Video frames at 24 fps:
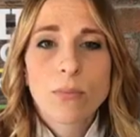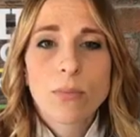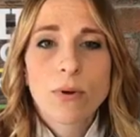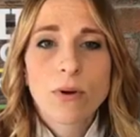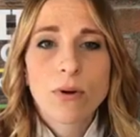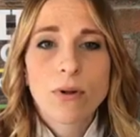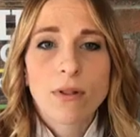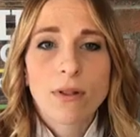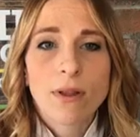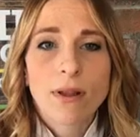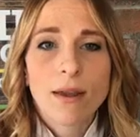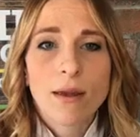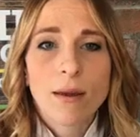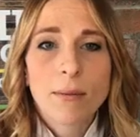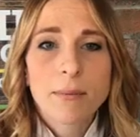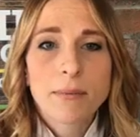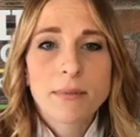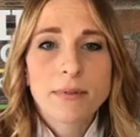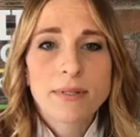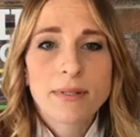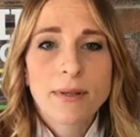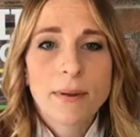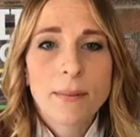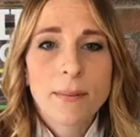pulling up
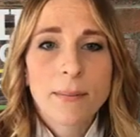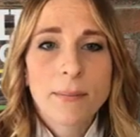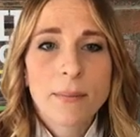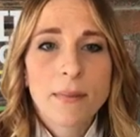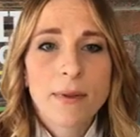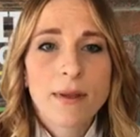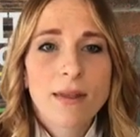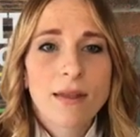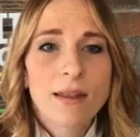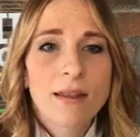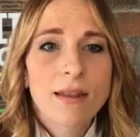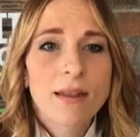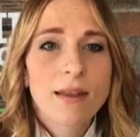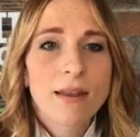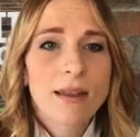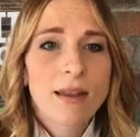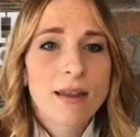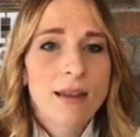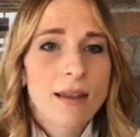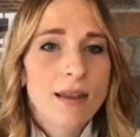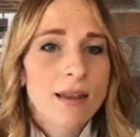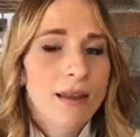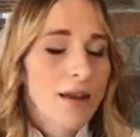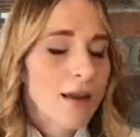some.
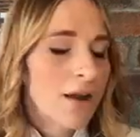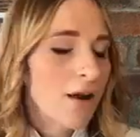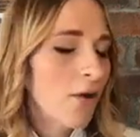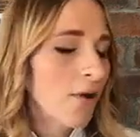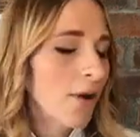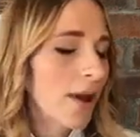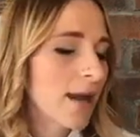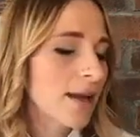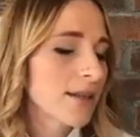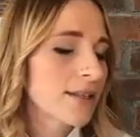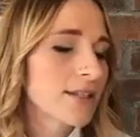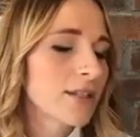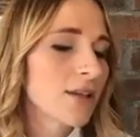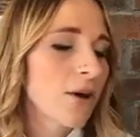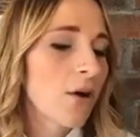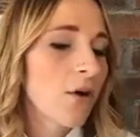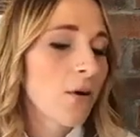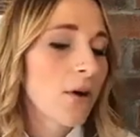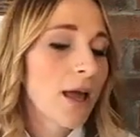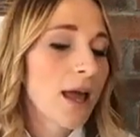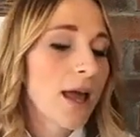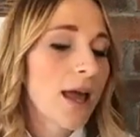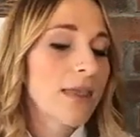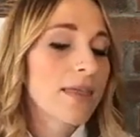Okay,
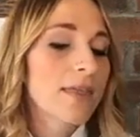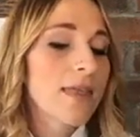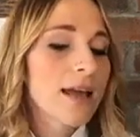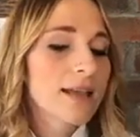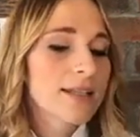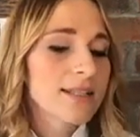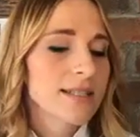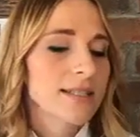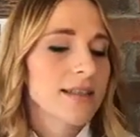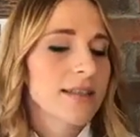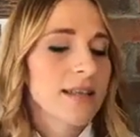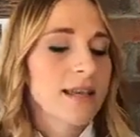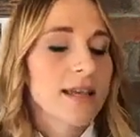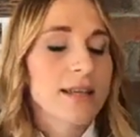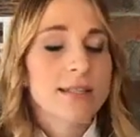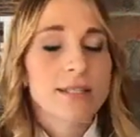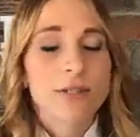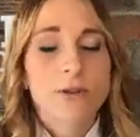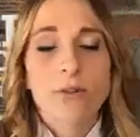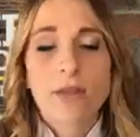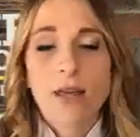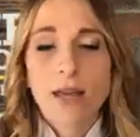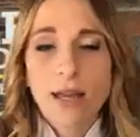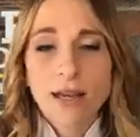so
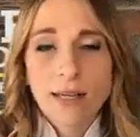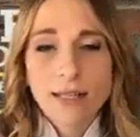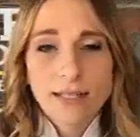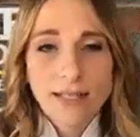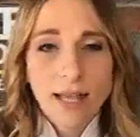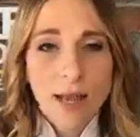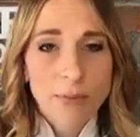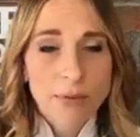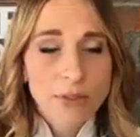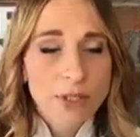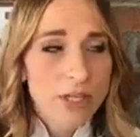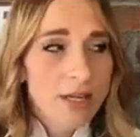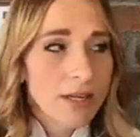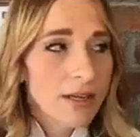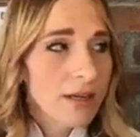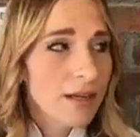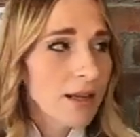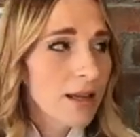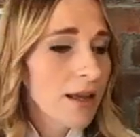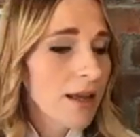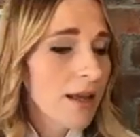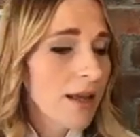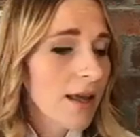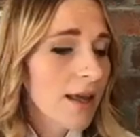the exception
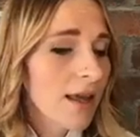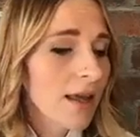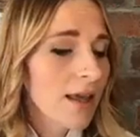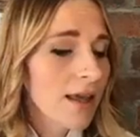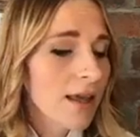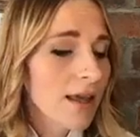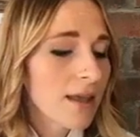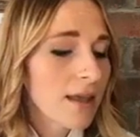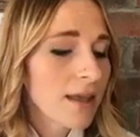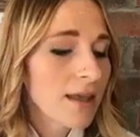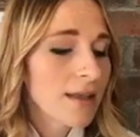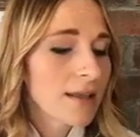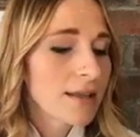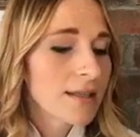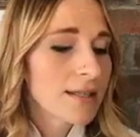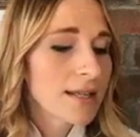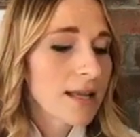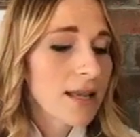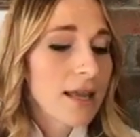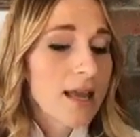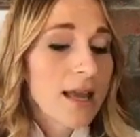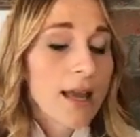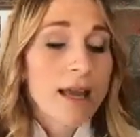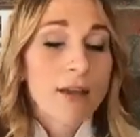is
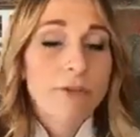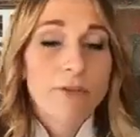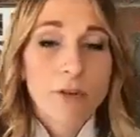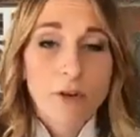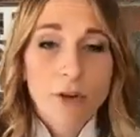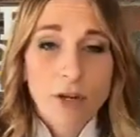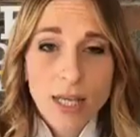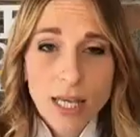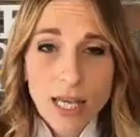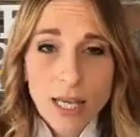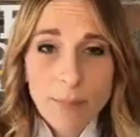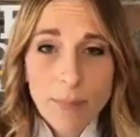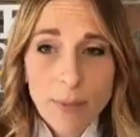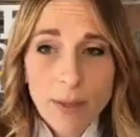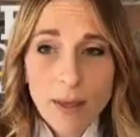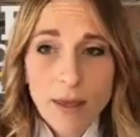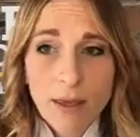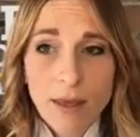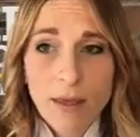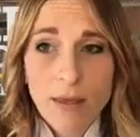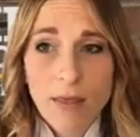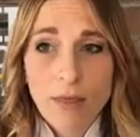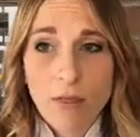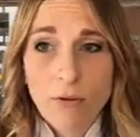if you're
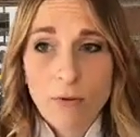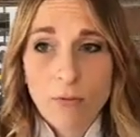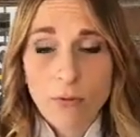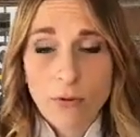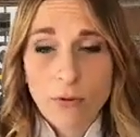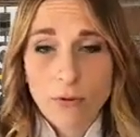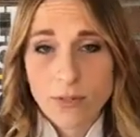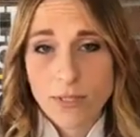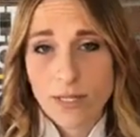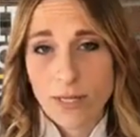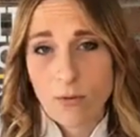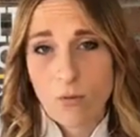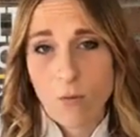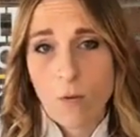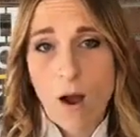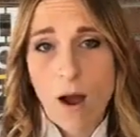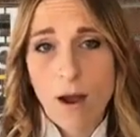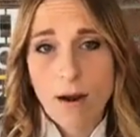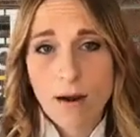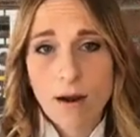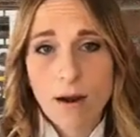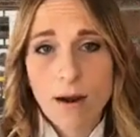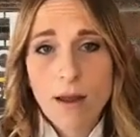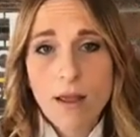keeping the roots in
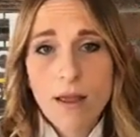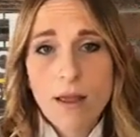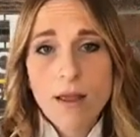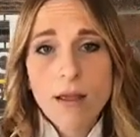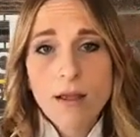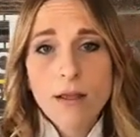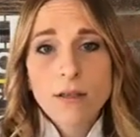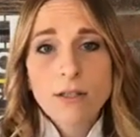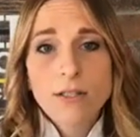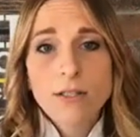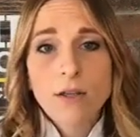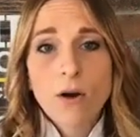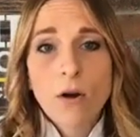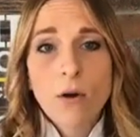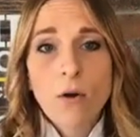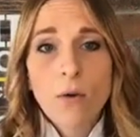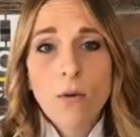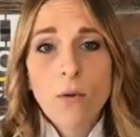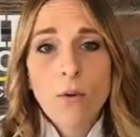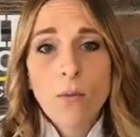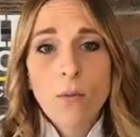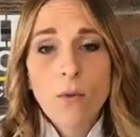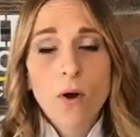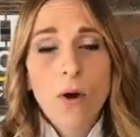water.
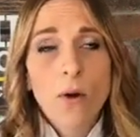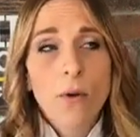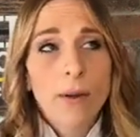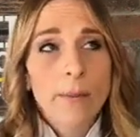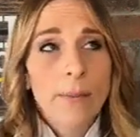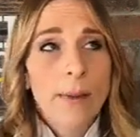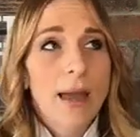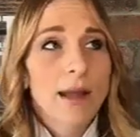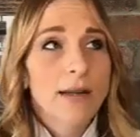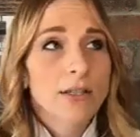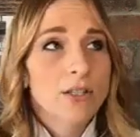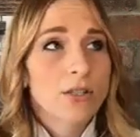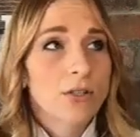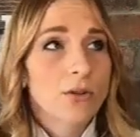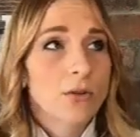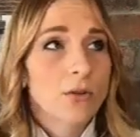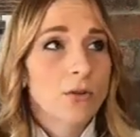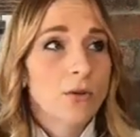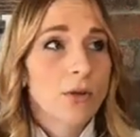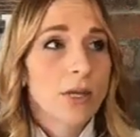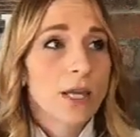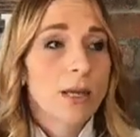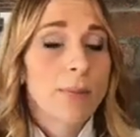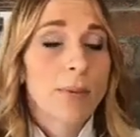So going back
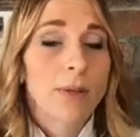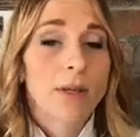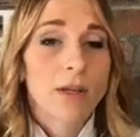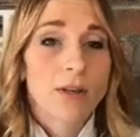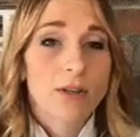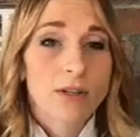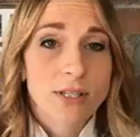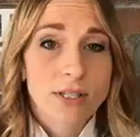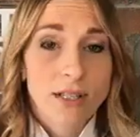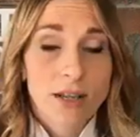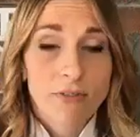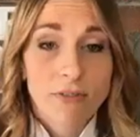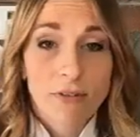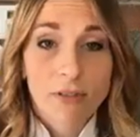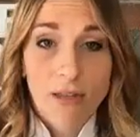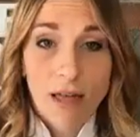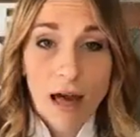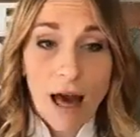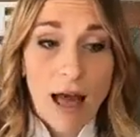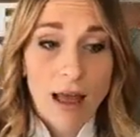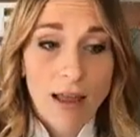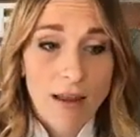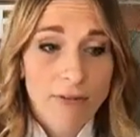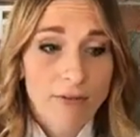to keeping your stuff
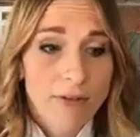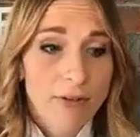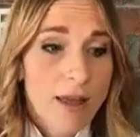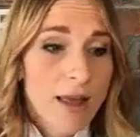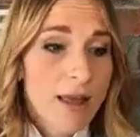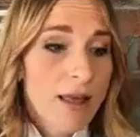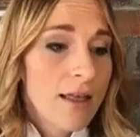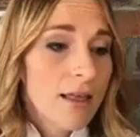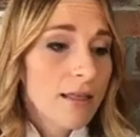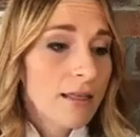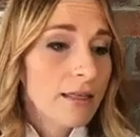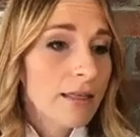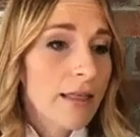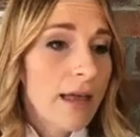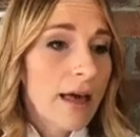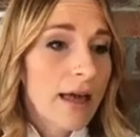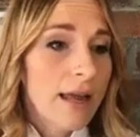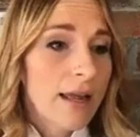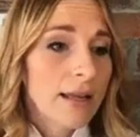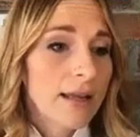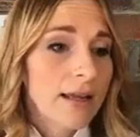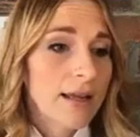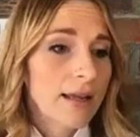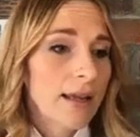alive,
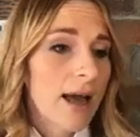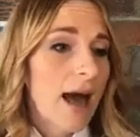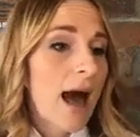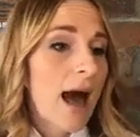like